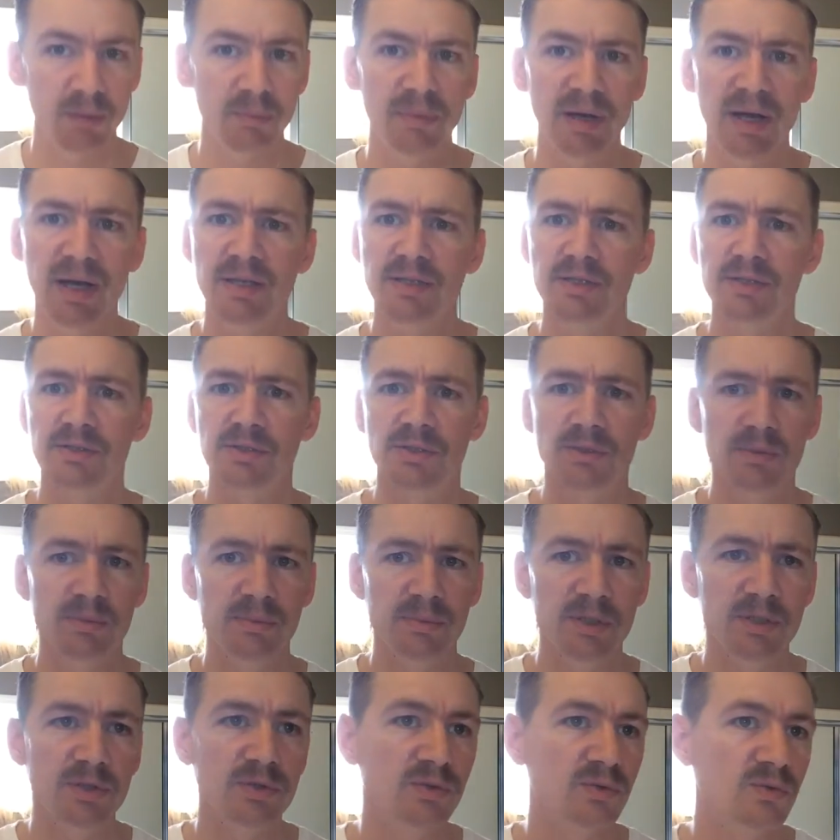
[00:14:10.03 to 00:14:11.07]
bath soap,
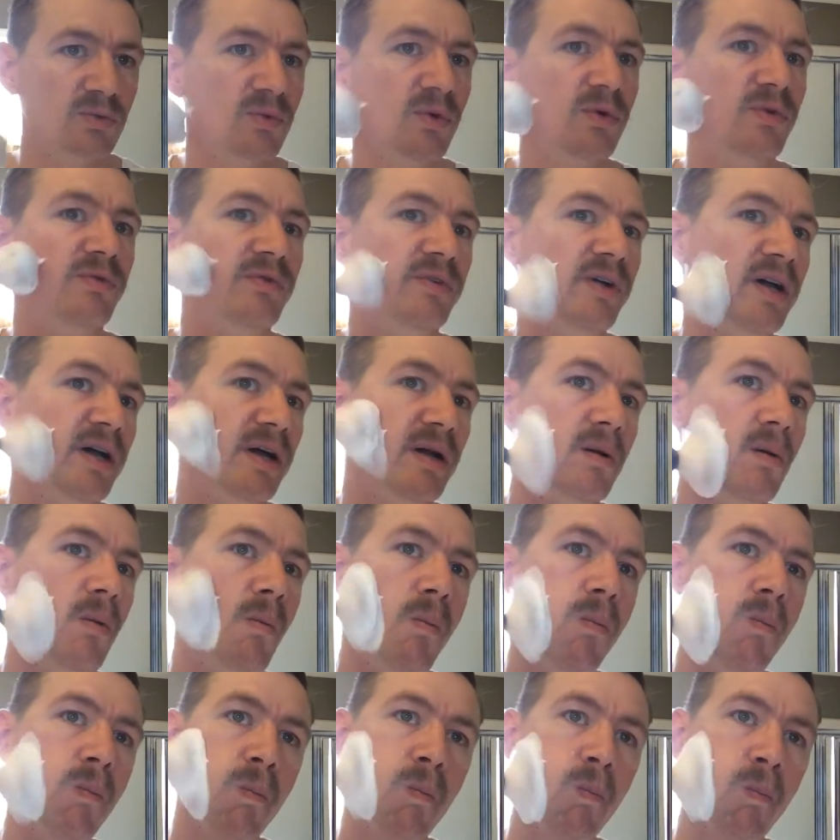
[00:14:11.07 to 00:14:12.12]
Mitchell's Wool Fat.
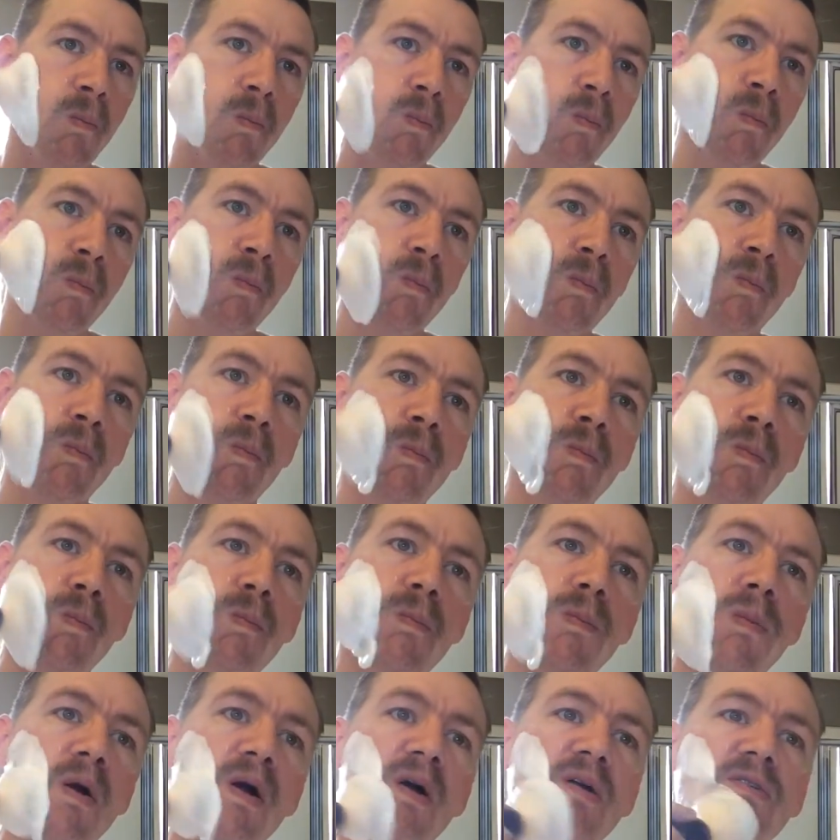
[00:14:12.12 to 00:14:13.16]

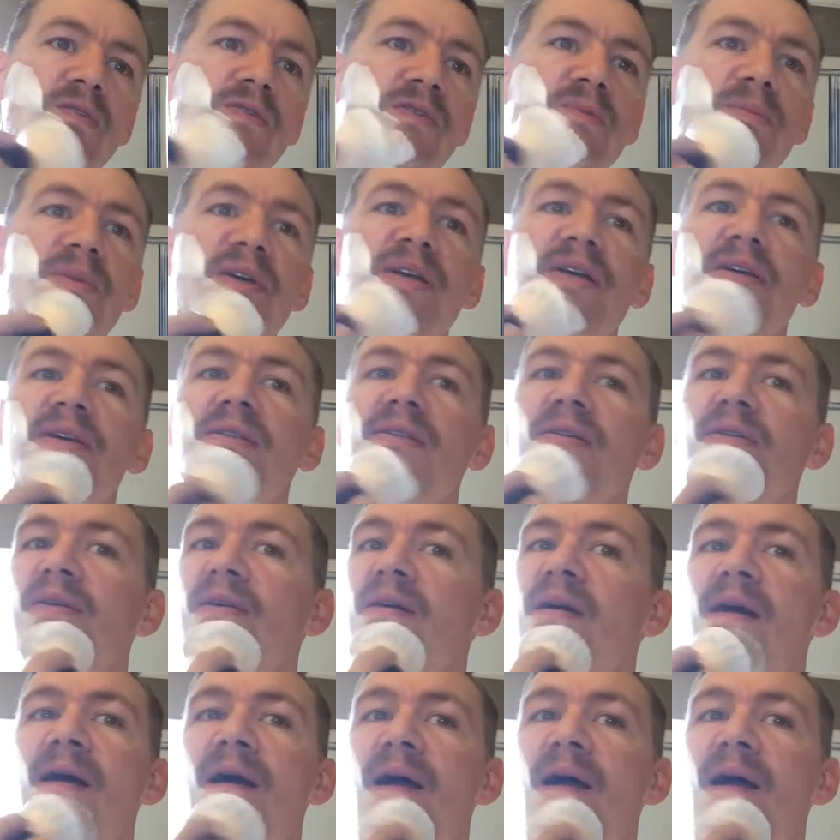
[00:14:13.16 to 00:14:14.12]
One from England.